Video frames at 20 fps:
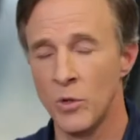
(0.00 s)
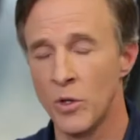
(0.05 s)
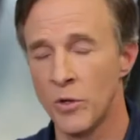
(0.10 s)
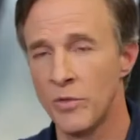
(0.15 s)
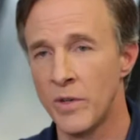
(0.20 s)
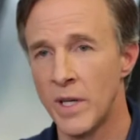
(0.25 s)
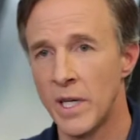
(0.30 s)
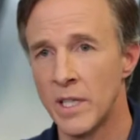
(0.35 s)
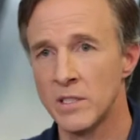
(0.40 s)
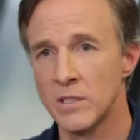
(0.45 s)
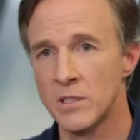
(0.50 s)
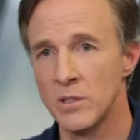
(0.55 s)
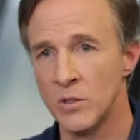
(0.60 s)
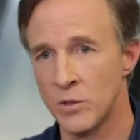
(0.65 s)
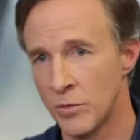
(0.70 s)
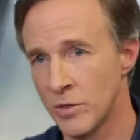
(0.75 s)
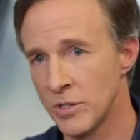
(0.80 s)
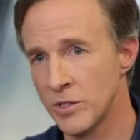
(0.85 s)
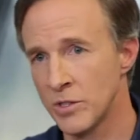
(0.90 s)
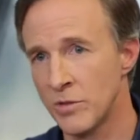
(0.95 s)
UFS,
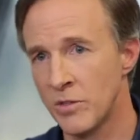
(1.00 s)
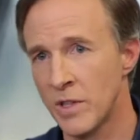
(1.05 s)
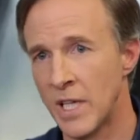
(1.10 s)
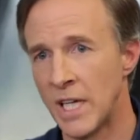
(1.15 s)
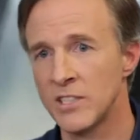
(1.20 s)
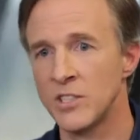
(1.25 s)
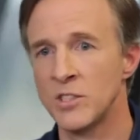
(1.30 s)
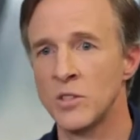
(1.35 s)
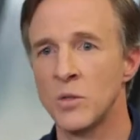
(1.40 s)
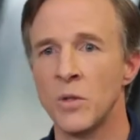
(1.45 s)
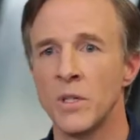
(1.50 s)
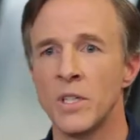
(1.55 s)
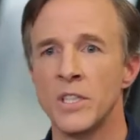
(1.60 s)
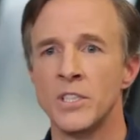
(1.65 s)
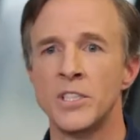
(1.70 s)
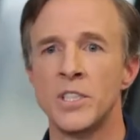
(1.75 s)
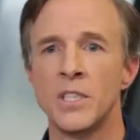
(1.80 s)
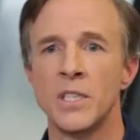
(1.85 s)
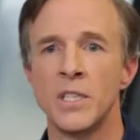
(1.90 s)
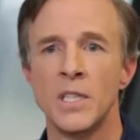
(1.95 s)
Universal Flash
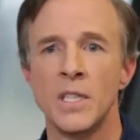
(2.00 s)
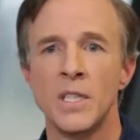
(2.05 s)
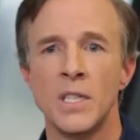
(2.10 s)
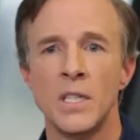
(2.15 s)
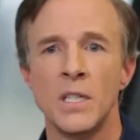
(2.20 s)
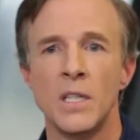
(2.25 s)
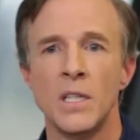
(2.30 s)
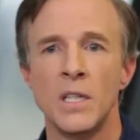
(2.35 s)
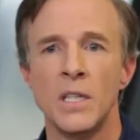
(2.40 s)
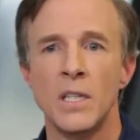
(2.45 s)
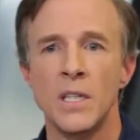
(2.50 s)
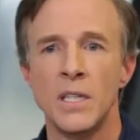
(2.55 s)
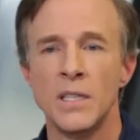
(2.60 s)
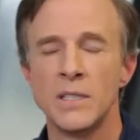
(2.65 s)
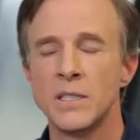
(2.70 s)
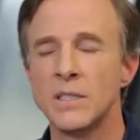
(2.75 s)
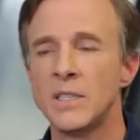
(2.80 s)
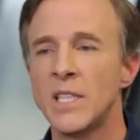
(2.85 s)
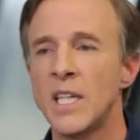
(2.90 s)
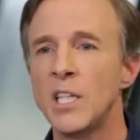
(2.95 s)
Storage.
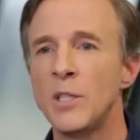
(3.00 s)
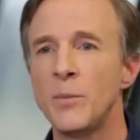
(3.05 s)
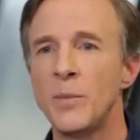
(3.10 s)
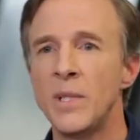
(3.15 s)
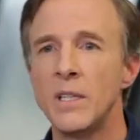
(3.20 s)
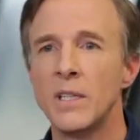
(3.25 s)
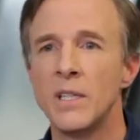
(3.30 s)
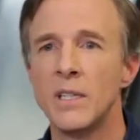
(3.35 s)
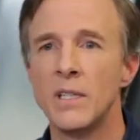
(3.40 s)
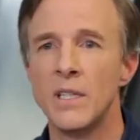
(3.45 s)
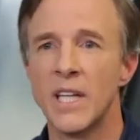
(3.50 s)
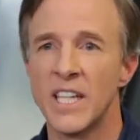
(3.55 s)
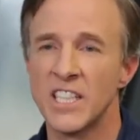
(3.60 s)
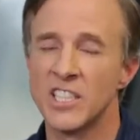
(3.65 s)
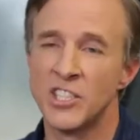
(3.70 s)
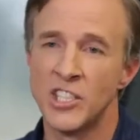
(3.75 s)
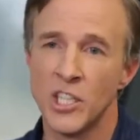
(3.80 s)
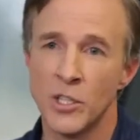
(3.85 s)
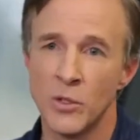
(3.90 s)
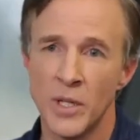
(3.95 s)
It's intended to be the
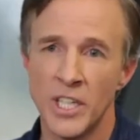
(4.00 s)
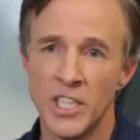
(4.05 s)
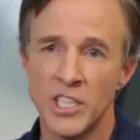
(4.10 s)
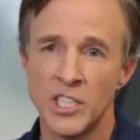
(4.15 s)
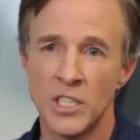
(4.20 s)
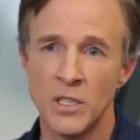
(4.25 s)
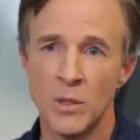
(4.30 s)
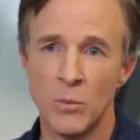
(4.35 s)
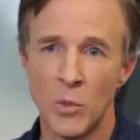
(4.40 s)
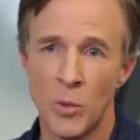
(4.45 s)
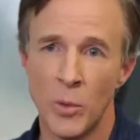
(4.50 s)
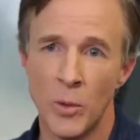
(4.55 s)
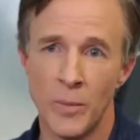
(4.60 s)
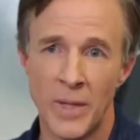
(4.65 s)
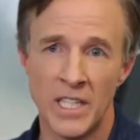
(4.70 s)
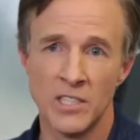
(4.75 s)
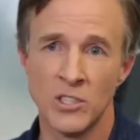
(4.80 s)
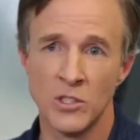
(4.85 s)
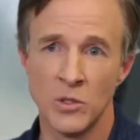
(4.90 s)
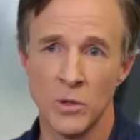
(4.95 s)
next generation mobile
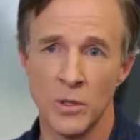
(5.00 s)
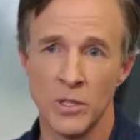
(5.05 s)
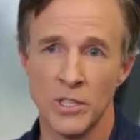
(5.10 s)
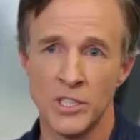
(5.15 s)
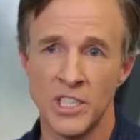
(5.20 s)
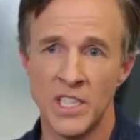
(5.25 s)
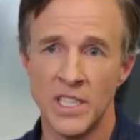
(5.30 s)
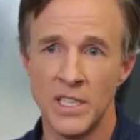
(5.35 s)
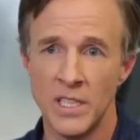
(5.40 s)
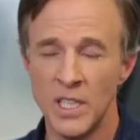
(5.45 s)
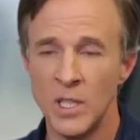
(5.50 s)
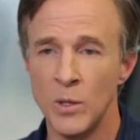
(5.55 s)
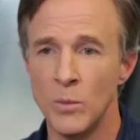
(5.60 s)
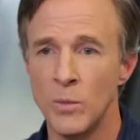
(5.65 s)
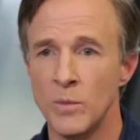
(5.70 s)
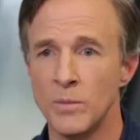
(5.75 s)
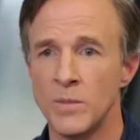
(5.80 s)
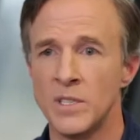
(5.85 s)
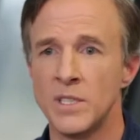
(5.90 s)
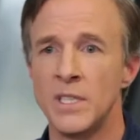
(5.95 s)
mass storage to
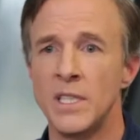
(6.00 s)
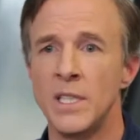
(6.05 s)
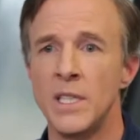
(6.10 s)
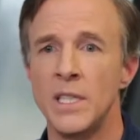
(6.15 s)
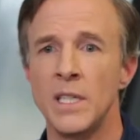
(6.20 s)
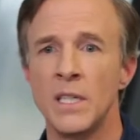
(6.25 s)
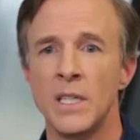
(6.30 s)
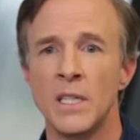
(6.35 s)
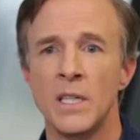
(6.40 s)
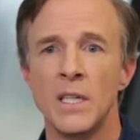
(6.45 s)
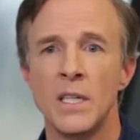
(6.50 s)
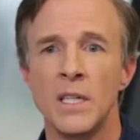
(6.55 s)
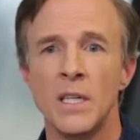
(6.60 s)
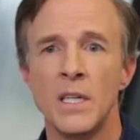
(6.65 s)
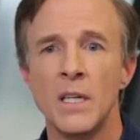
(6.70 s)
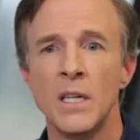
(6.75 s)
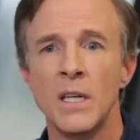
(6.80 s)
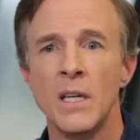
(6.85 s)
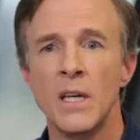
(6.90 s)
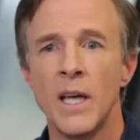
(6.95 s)
eMMC
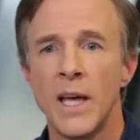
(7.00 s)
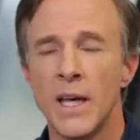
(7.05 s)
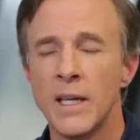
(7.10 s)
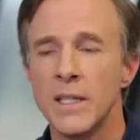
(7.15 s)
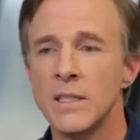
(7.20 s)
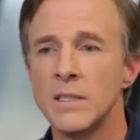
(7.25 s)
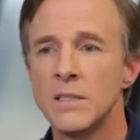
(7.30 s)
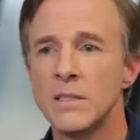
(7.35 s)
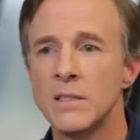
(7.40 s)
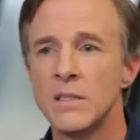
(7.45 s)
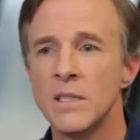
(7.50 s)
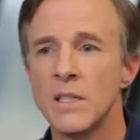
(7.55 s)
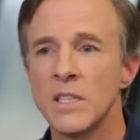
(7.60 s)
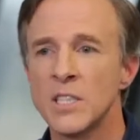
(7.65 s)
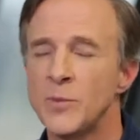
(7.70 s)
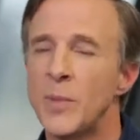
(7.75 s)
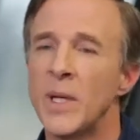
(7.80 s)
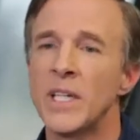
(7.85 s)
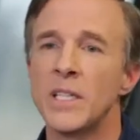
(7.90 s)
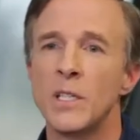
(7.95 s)
and is
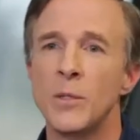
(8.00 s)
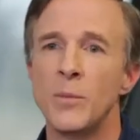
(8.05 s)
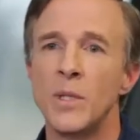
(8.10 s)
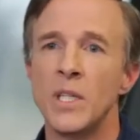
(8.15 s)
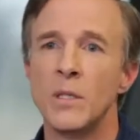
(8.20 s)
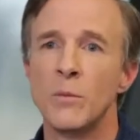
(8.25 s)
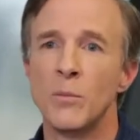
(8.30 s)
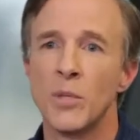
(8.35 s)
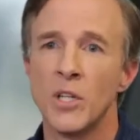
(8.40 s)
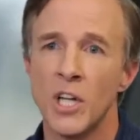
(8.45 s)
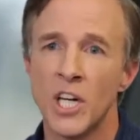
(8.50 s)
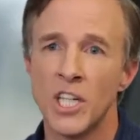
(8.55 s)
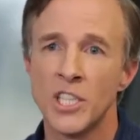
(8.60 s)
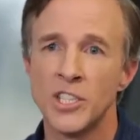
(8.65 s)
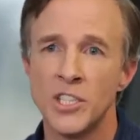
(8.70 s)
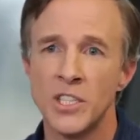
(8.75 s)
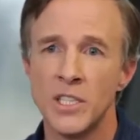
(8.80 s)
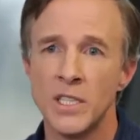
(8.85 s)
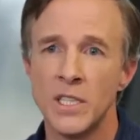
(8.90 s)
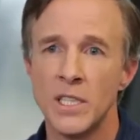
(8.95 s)
expected to be in
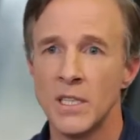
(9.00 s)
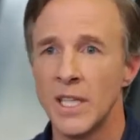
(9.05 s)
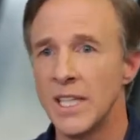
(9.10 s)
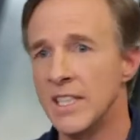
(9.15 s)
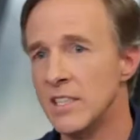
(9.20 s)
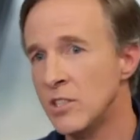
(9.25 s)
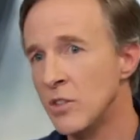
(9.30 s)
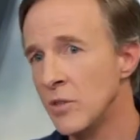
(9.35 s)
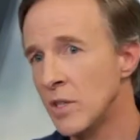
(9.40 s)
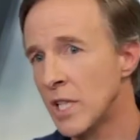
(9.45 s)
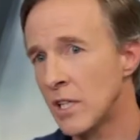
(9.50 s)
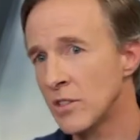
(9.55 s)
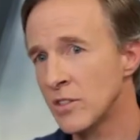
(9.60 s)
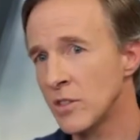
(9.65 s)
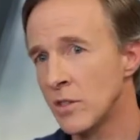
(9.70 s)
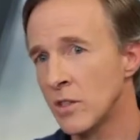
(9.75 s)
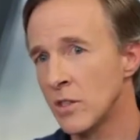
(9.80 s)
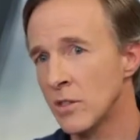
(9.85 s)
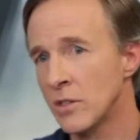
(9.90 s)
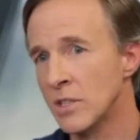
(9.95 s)
production in late
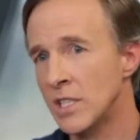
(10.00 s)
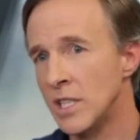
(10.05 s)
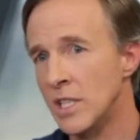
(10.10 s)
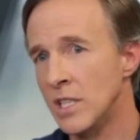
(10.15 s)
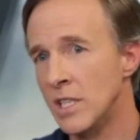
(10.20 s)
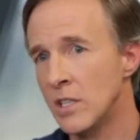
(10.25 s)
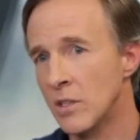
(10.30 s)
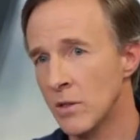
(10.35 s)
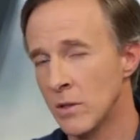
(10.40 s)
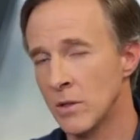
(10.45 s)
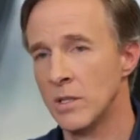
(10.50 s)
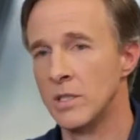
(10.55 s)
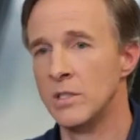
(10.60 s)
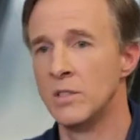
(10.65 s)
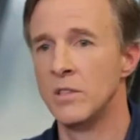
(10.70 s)
2013 or early